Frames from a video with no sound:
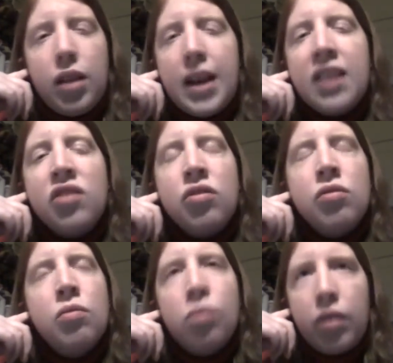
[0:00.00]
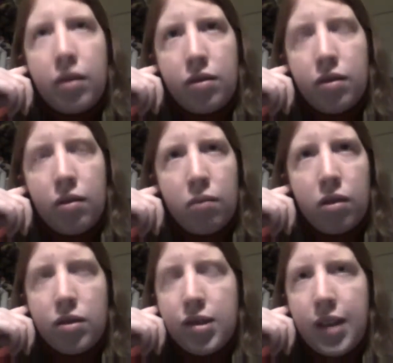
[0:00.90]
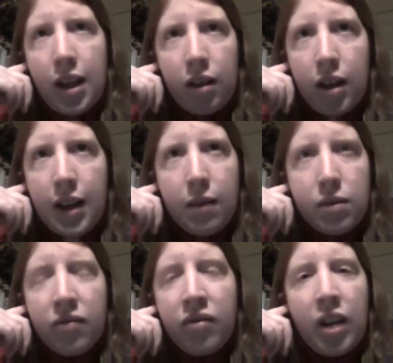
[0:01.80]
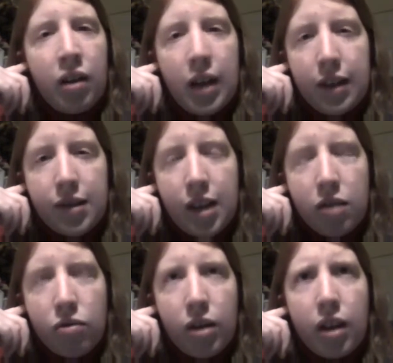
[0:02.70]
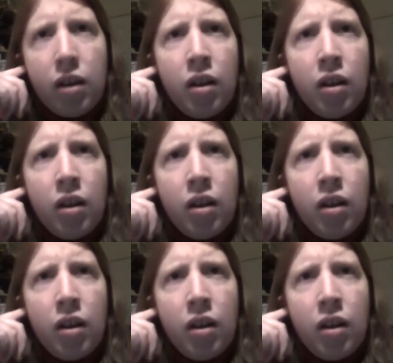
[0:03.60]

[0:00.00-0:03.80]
exuberant personality. He was very eccentric.